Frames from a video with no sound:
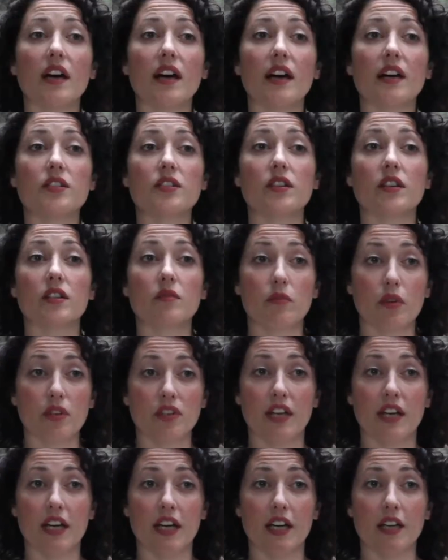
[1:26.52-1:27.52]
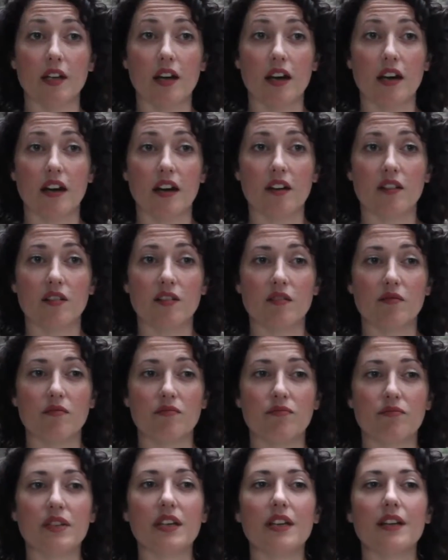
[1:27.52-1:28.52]
Adrienne Monnier,
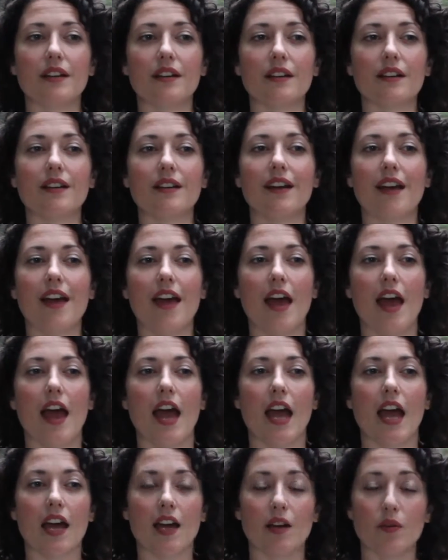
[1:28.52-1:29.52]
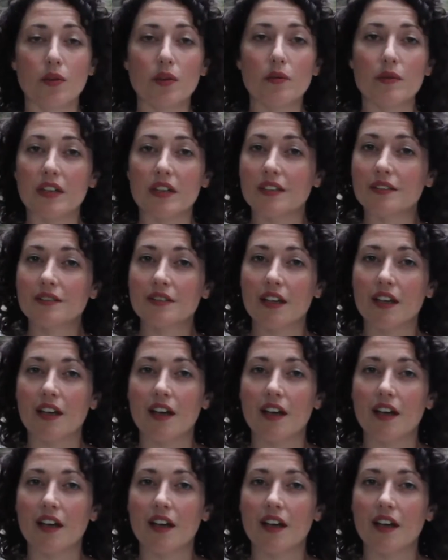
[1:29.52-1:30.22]
being a woman,